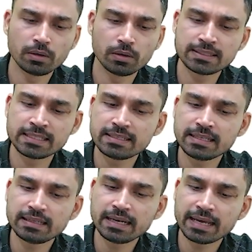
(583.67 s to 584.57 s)
this
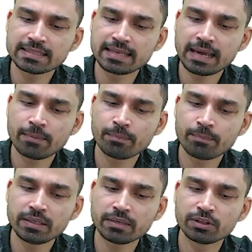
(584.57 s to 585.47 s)
incident that has
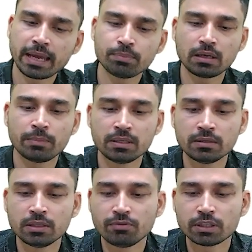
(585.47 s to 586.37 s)
happened with Captain
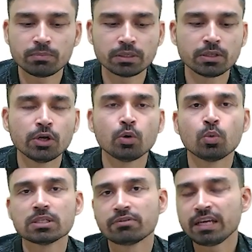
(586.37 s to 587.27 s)
Abhinandan Vartaman,
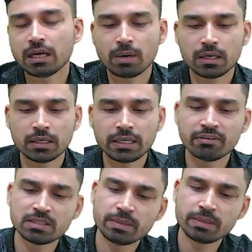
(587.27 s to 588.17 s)
who was the wing commander, he was